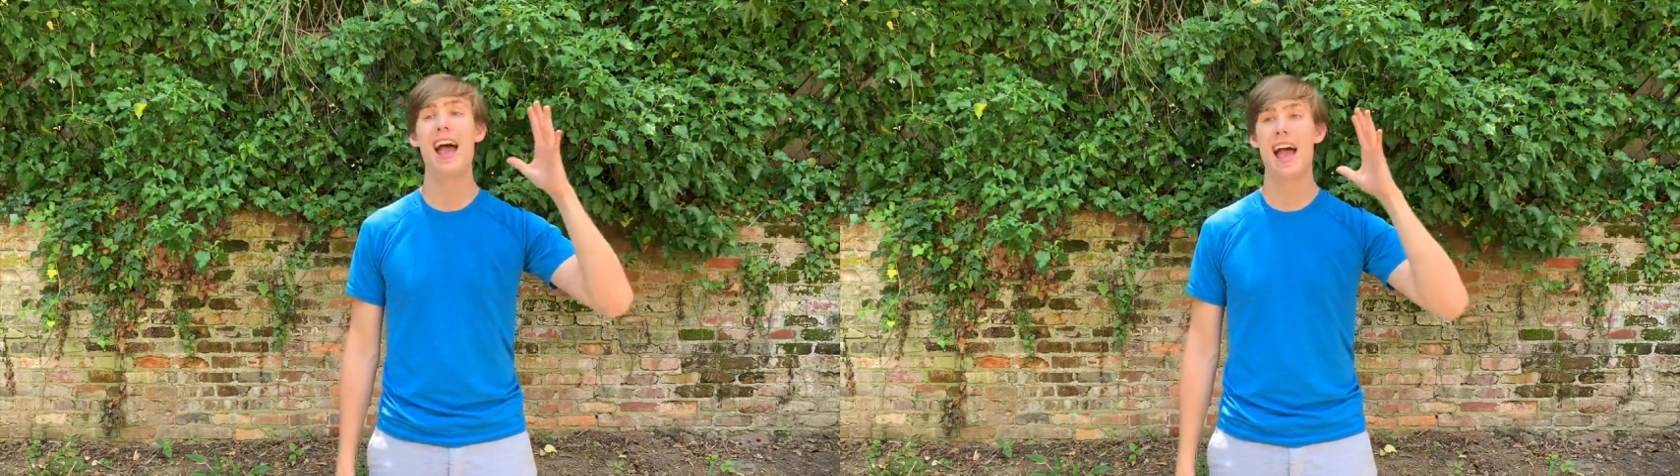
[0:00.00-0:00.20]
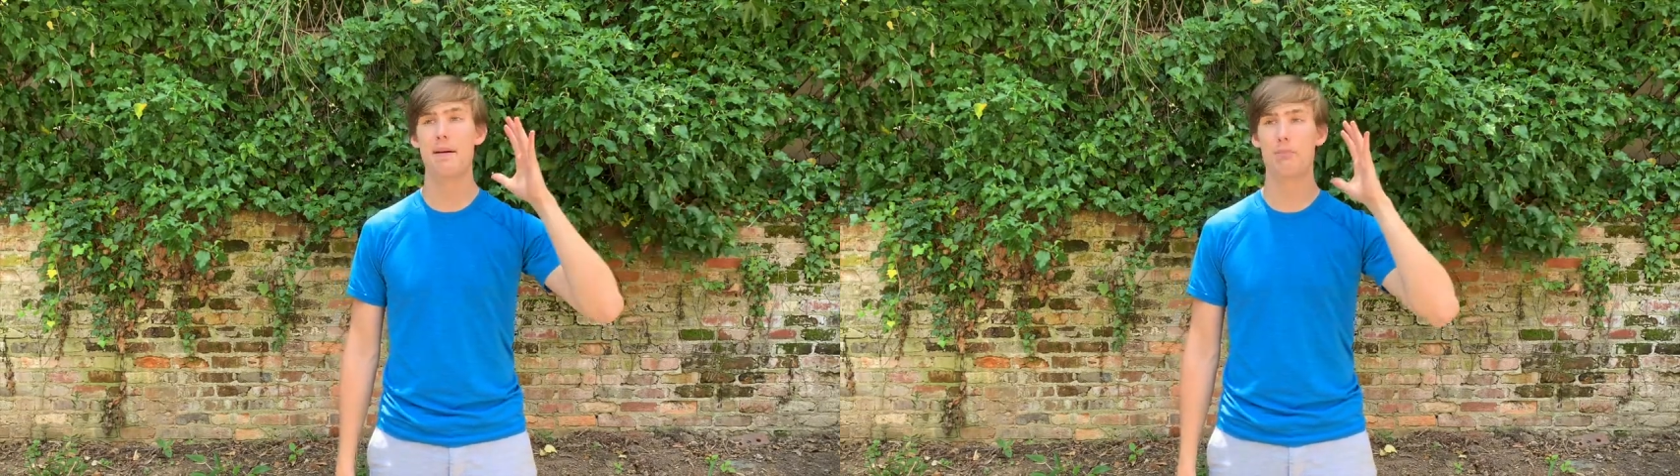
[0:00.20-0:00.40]

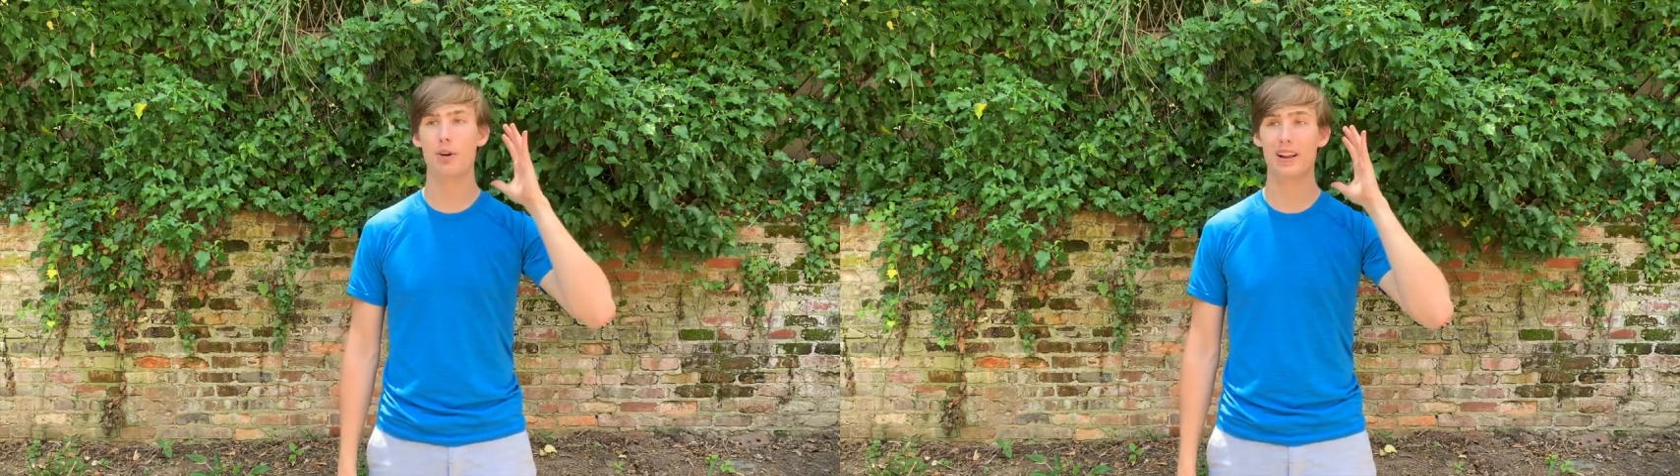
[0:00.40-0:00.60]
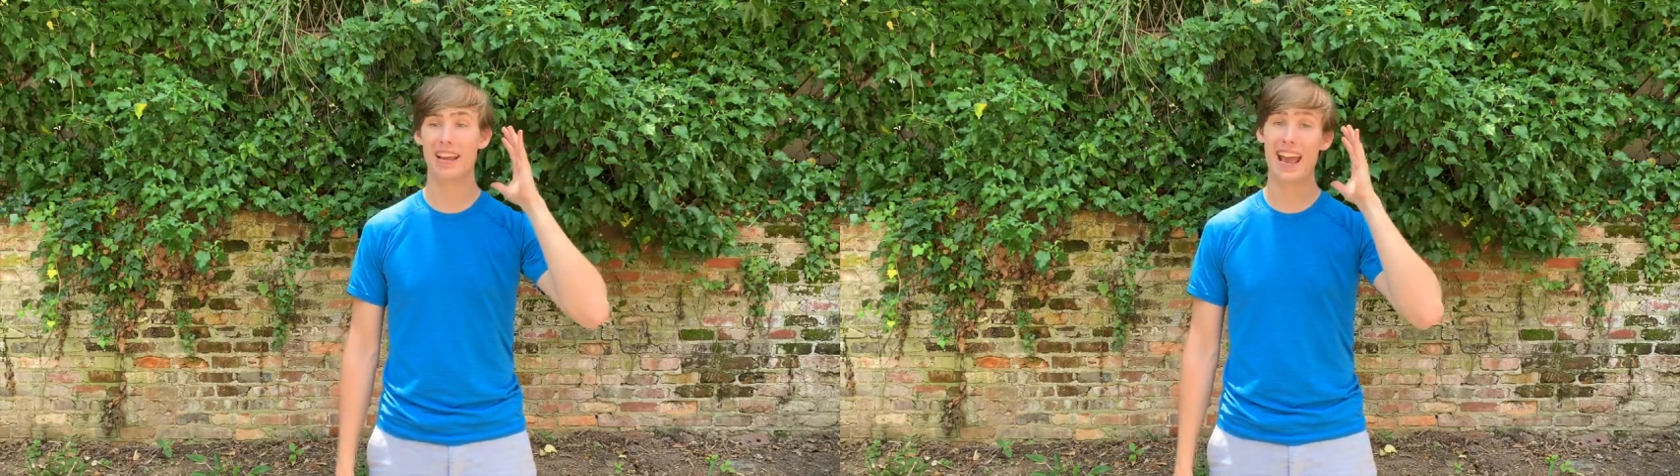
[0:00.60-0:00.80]
and
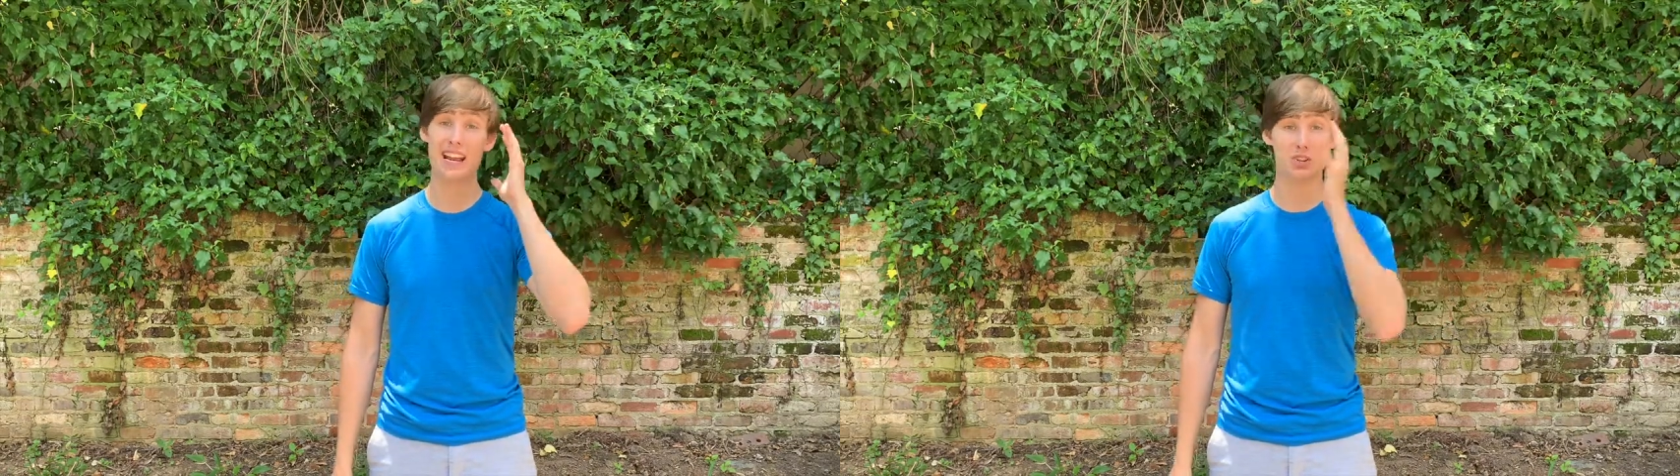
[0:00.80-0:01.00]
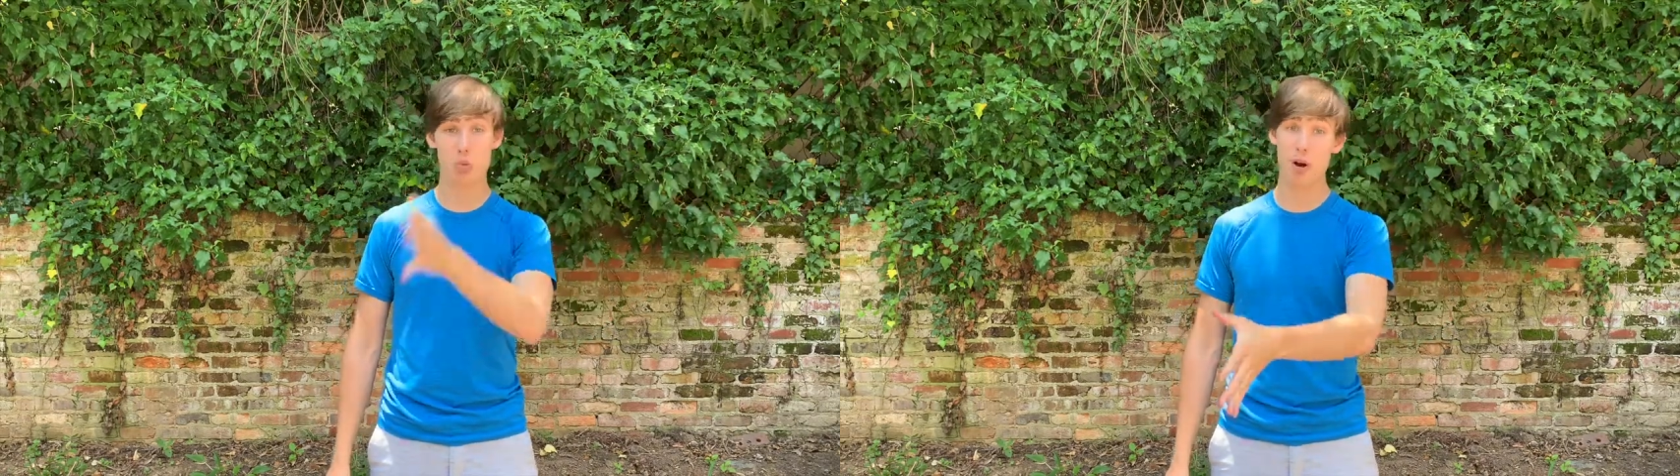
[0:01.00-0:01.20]
putting a
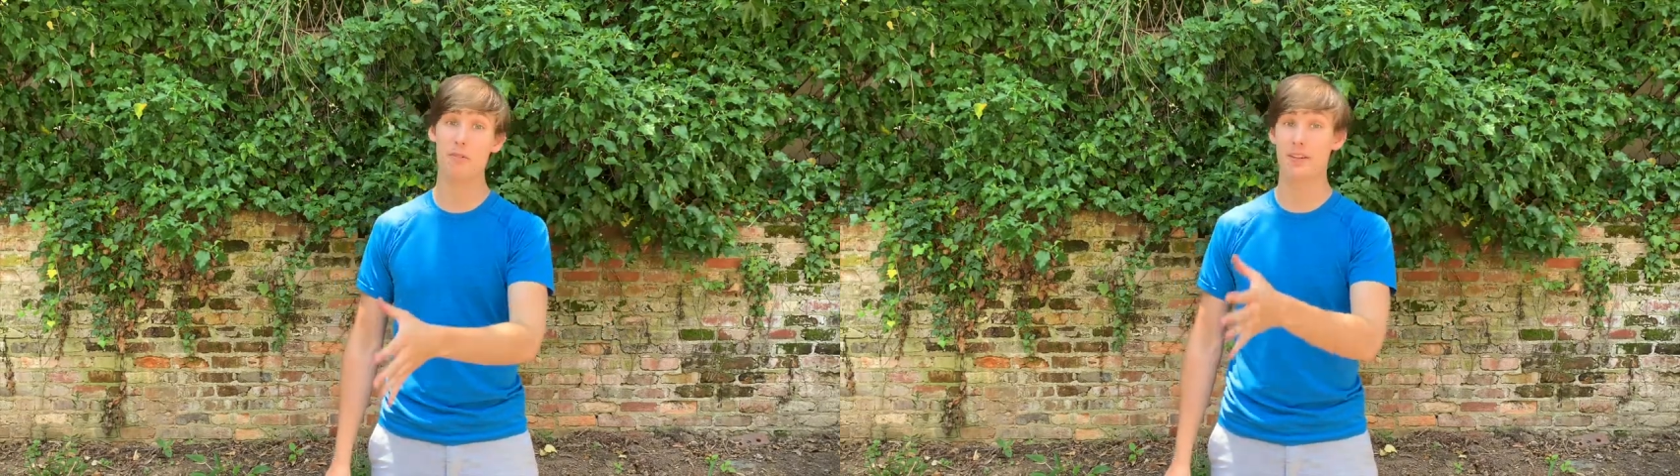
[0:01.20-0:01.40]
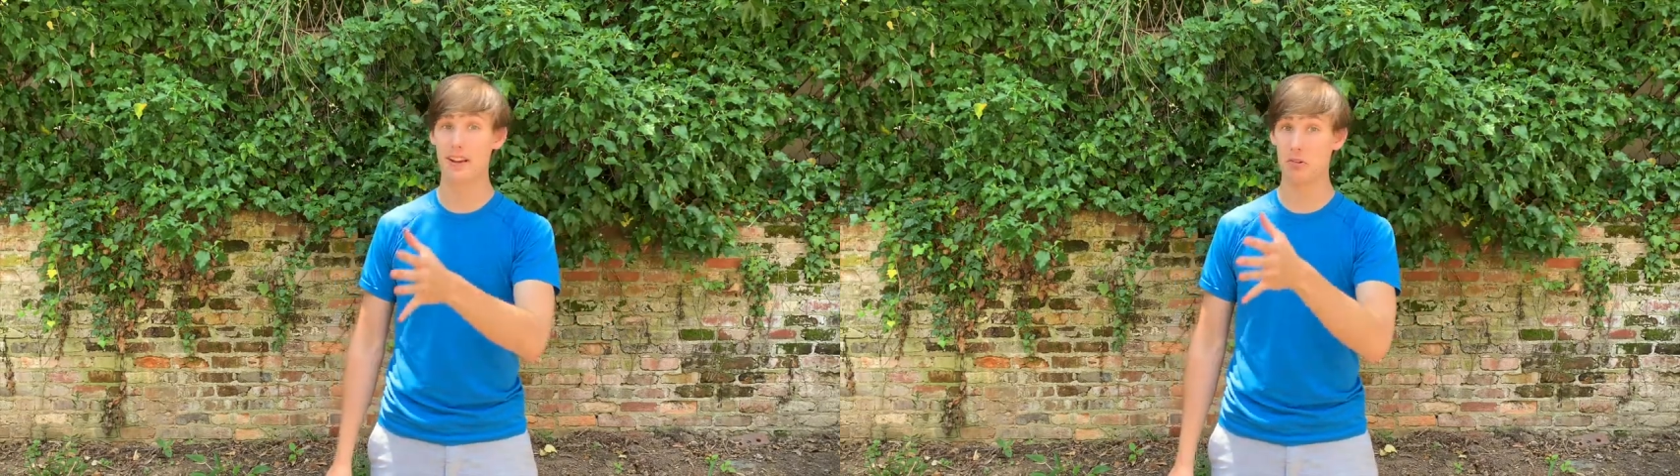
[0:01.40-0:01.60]

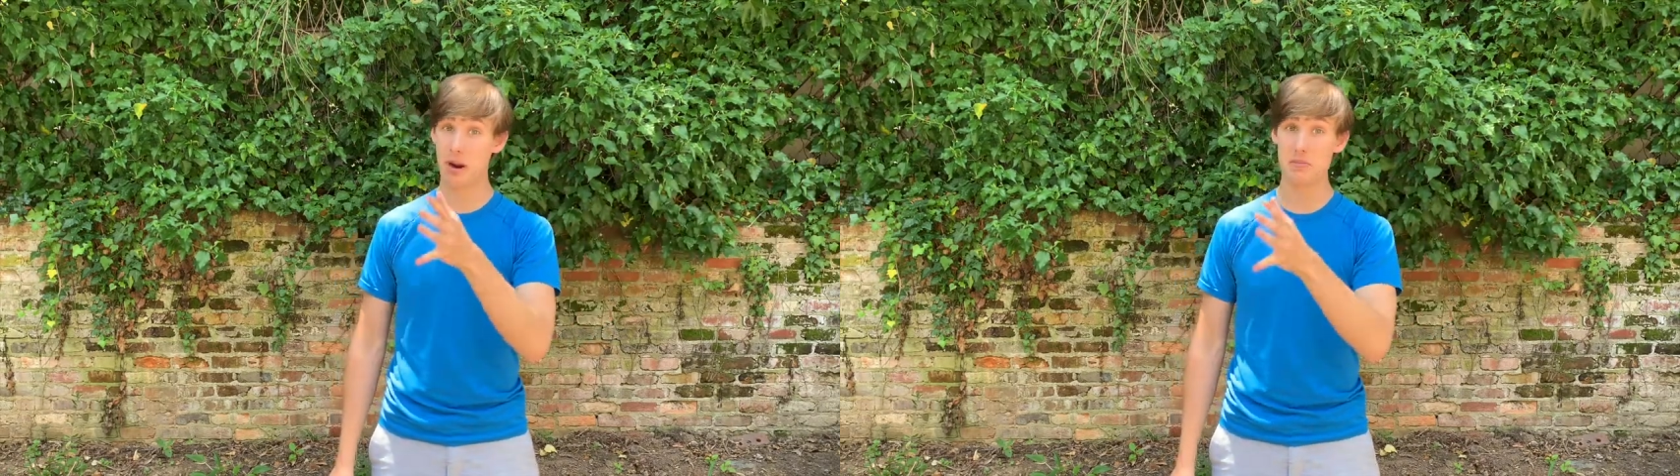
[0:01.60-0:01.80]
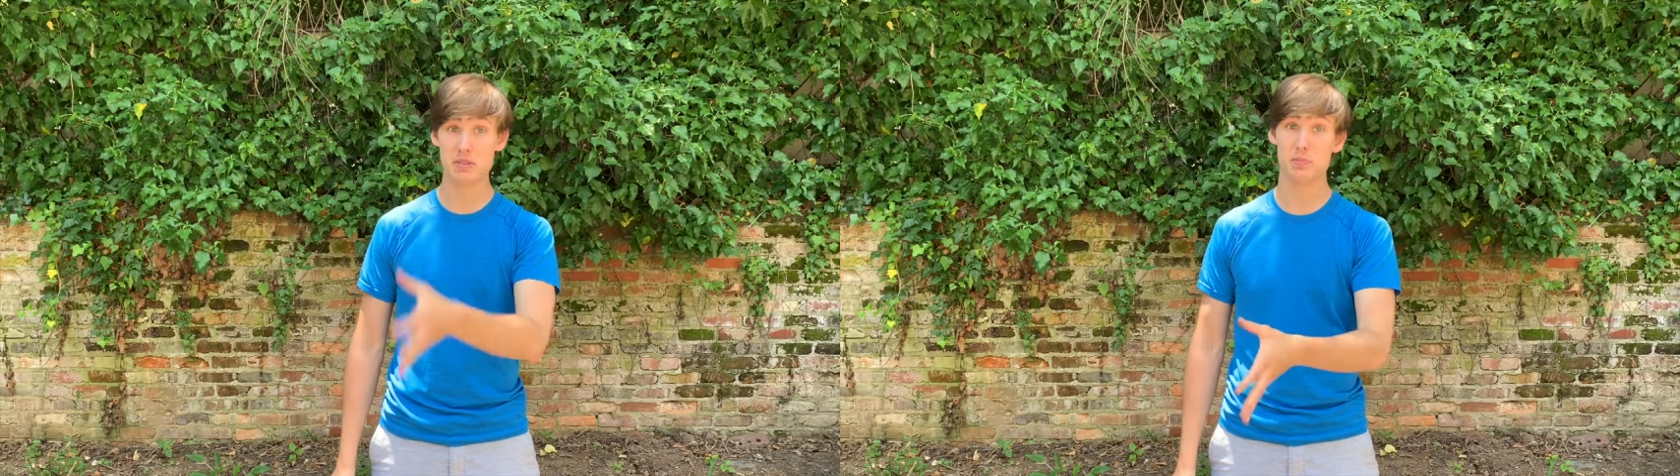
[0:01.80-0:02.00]

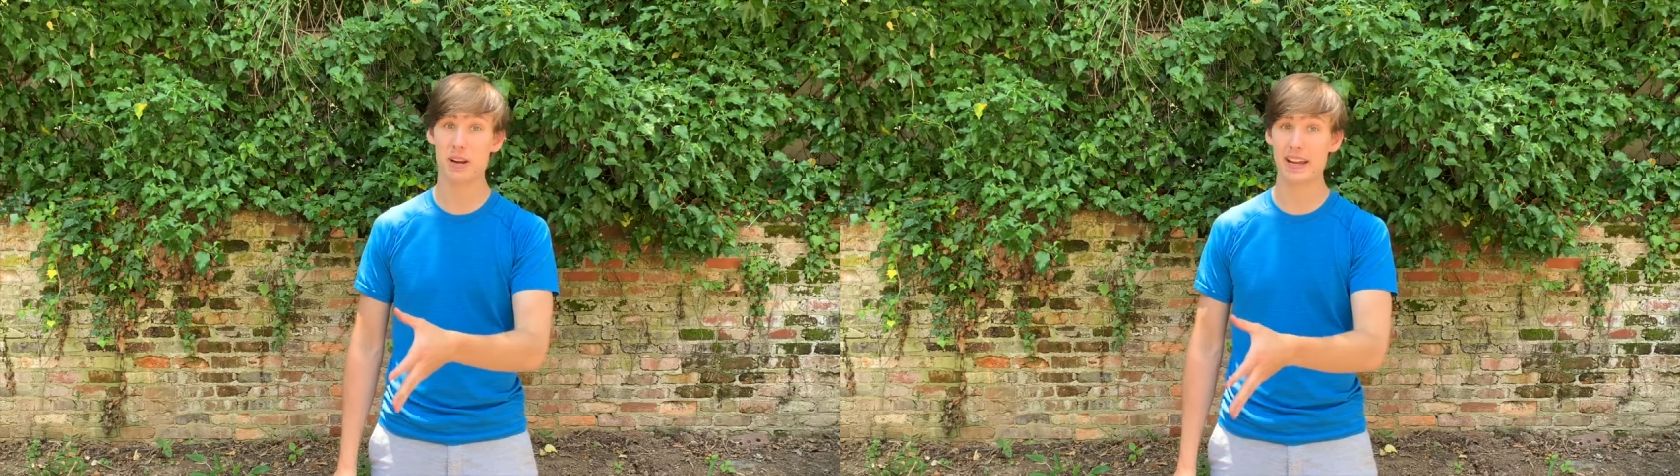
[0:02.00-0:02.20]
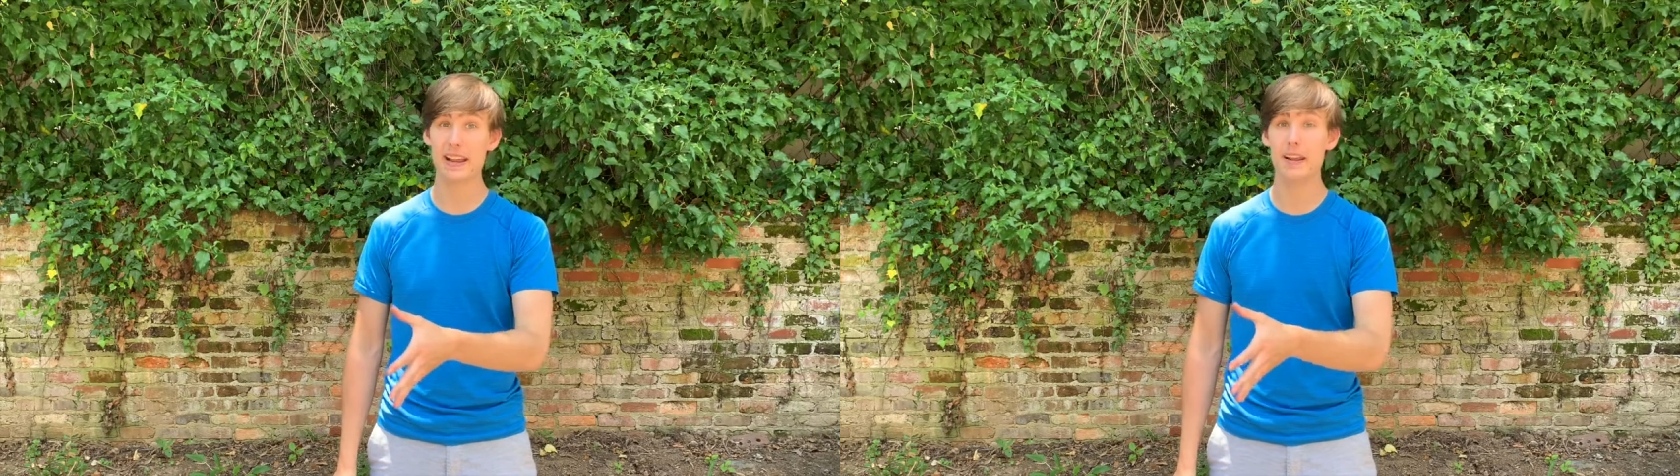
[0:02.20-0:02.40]
12-kilogram
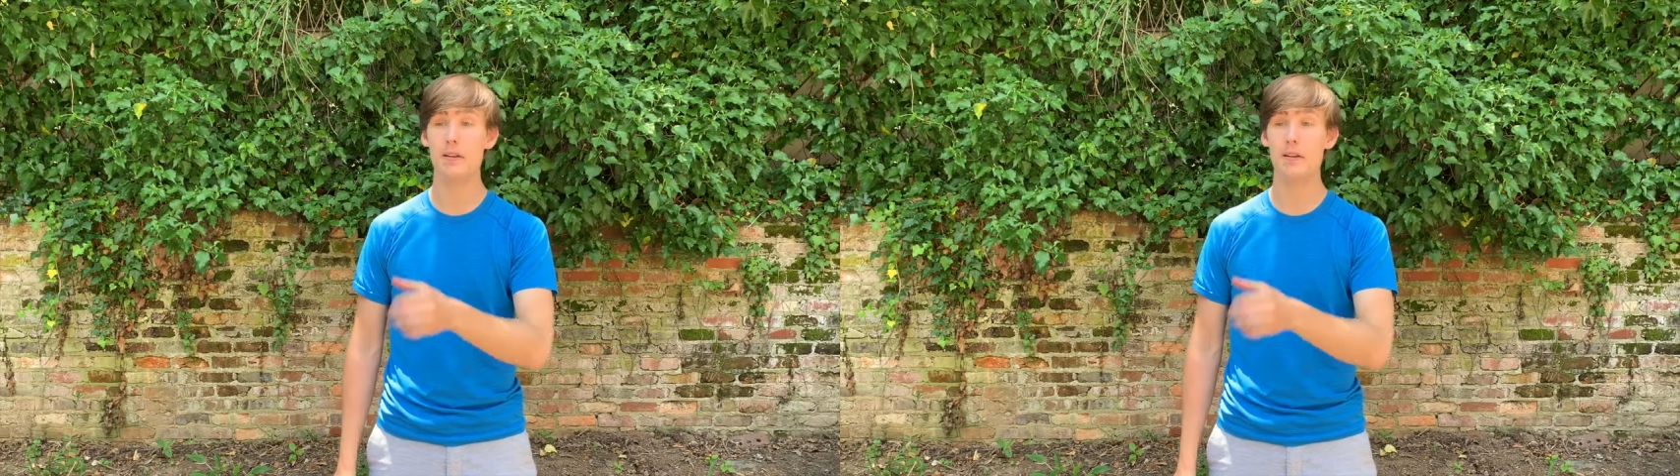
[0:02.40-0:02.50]
spring in it.